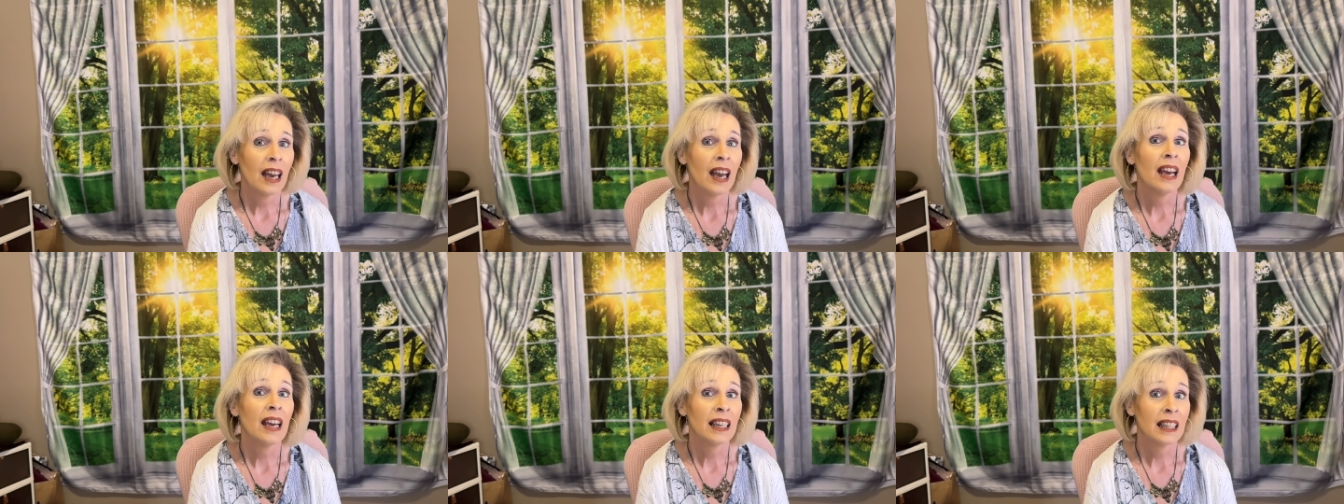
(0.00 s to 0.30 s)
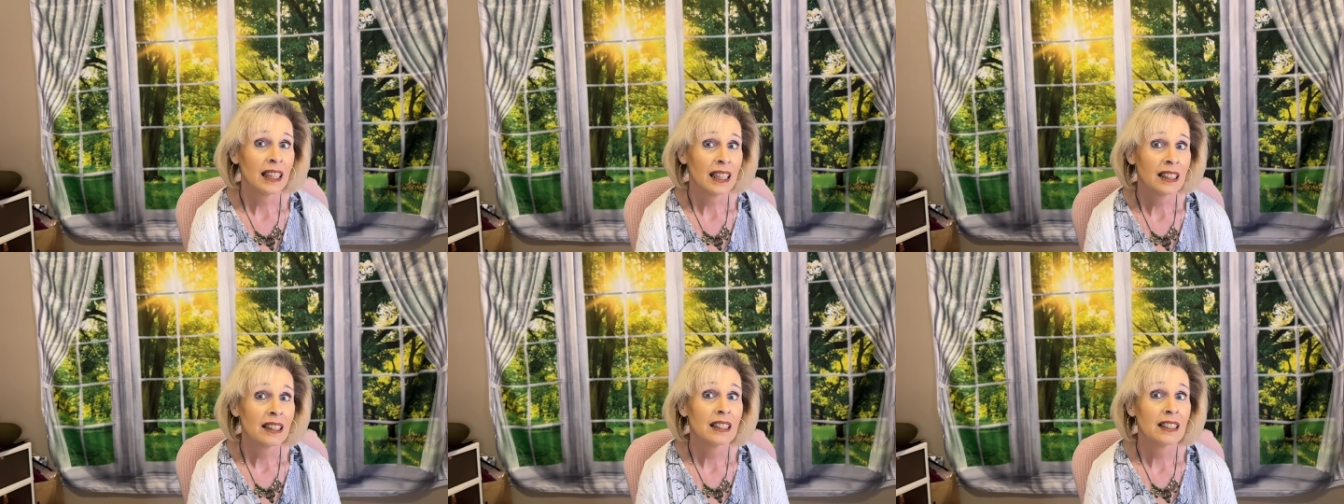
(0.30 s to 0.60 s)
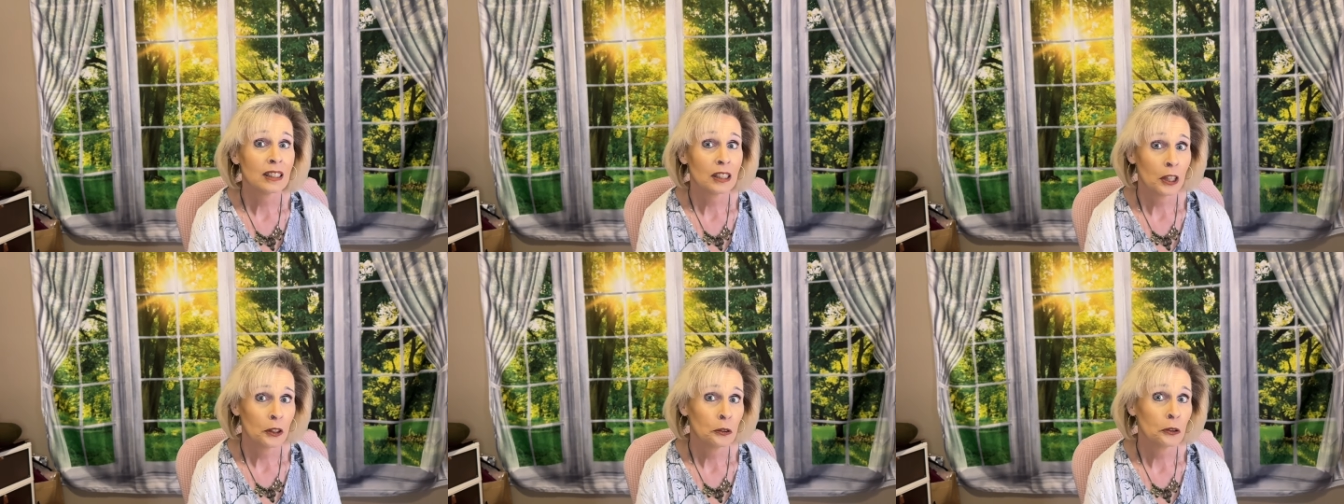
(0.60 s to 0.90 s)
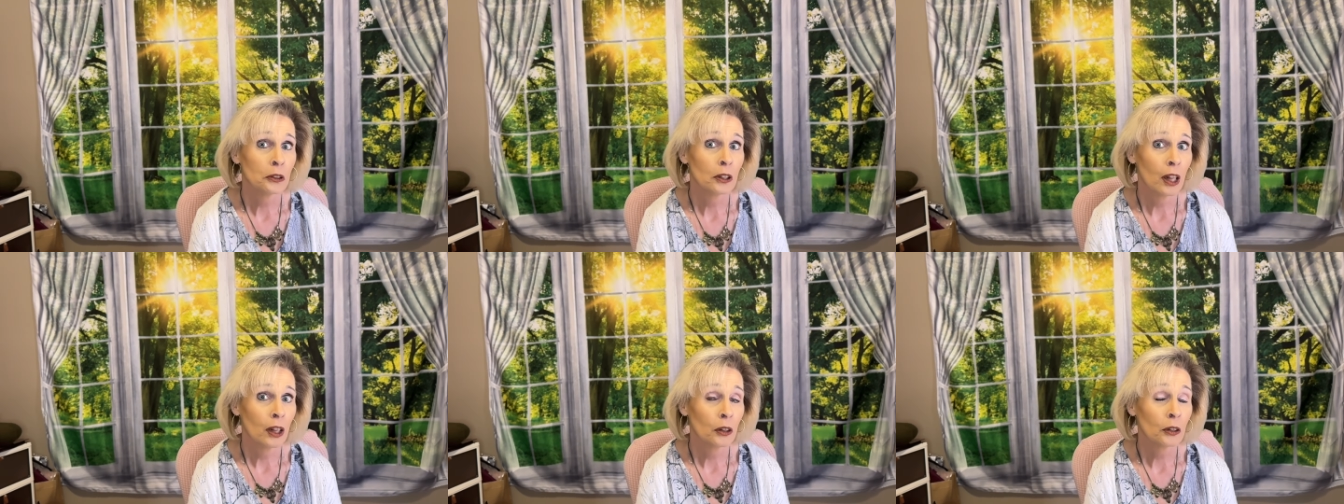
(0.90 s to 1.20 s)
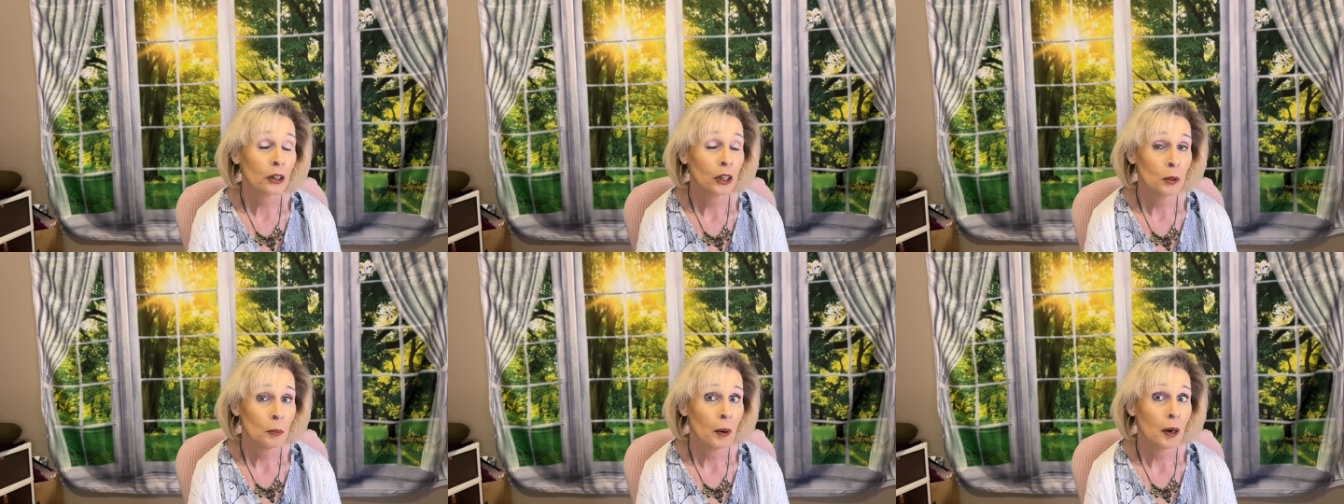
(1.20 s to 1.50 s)
and get this $100
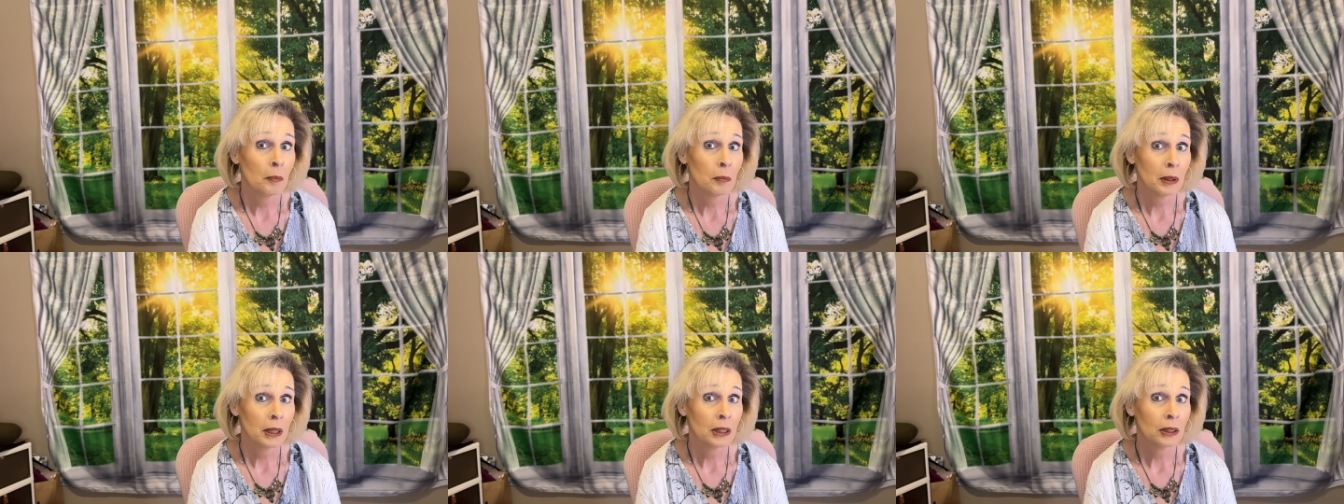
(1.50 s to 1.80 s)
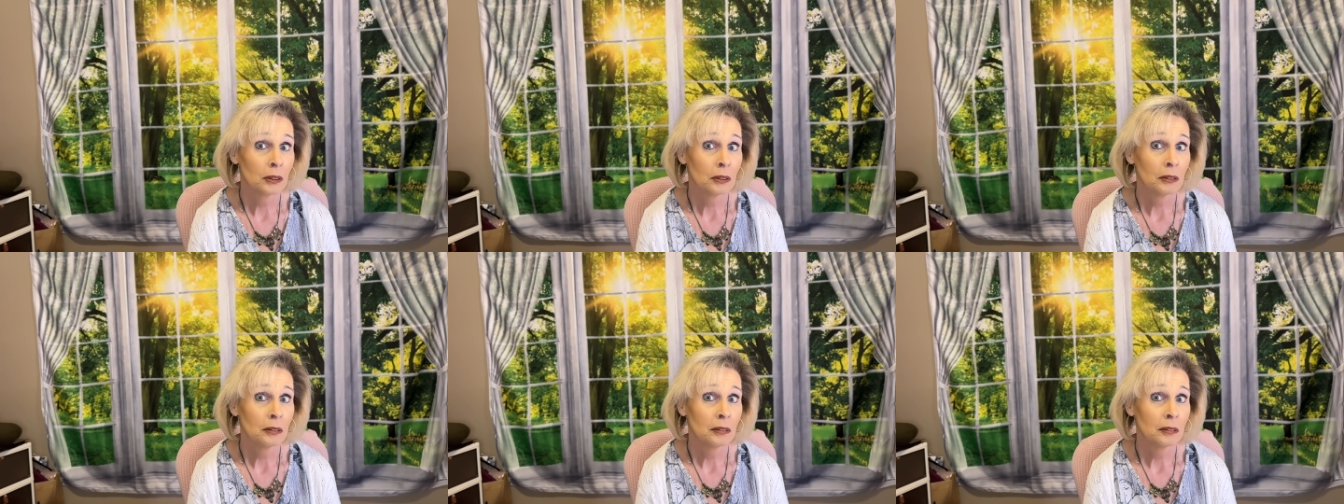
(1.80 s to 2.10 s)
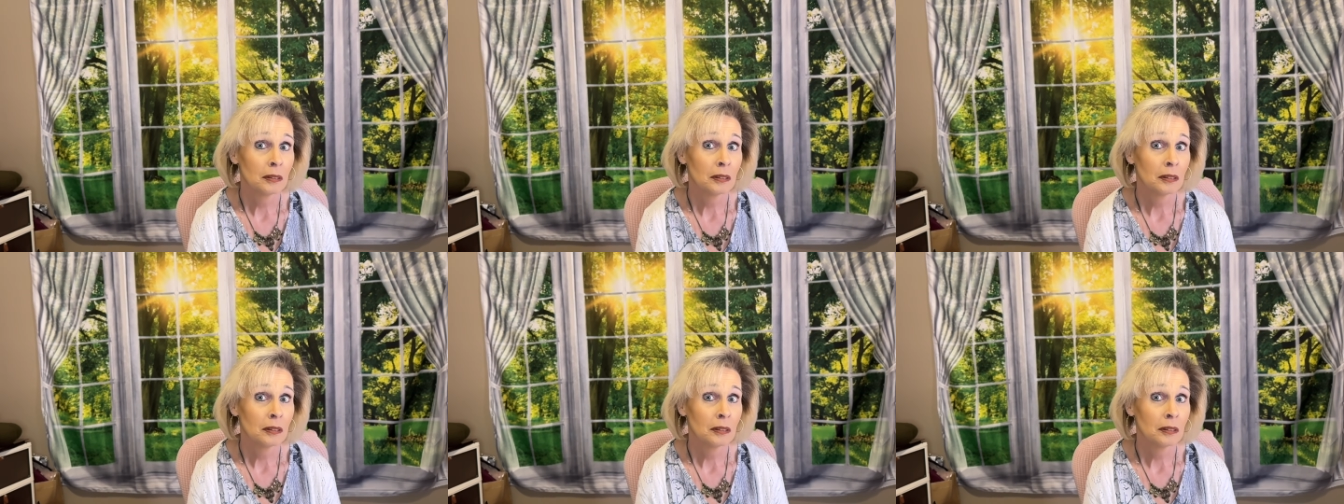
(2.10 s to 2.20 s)
coupon bundle.